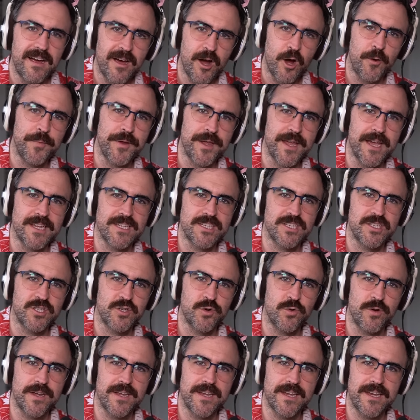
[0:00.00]
Hope you guys
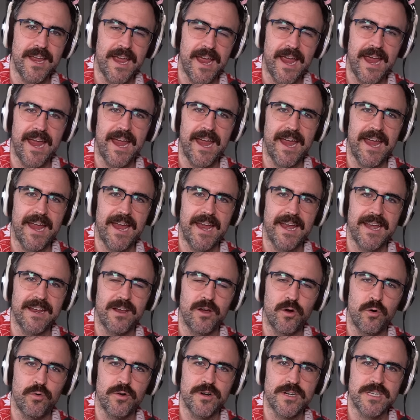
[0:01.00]
enjoy it. And
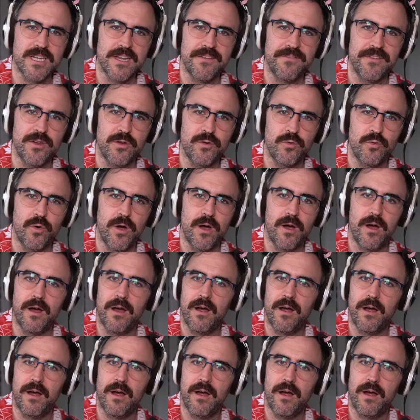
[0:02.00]
of course, if you